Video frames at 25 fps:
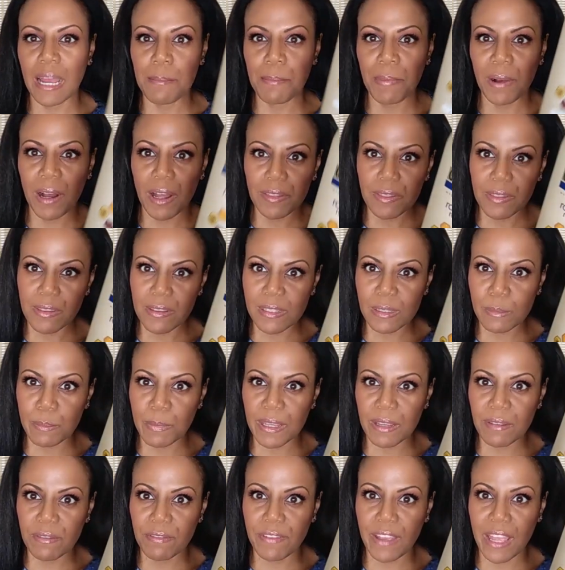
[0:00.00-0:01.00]
I bought this
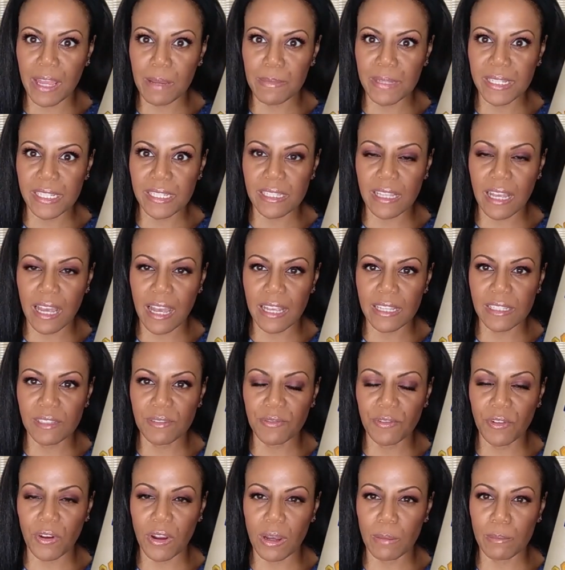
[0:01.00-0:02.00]
big family
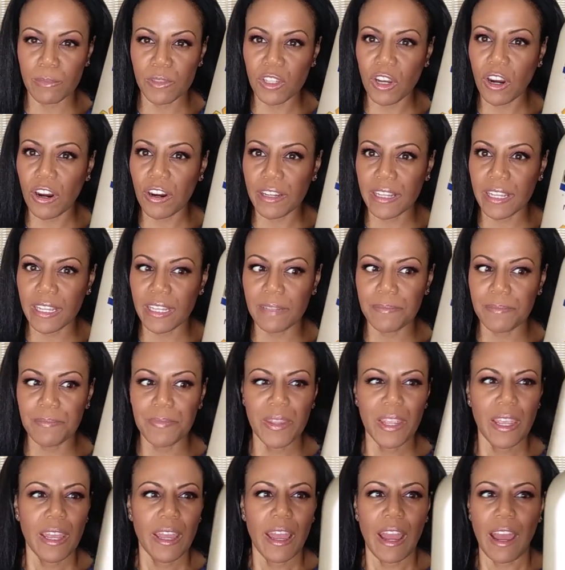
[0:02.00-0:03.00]
size from Target.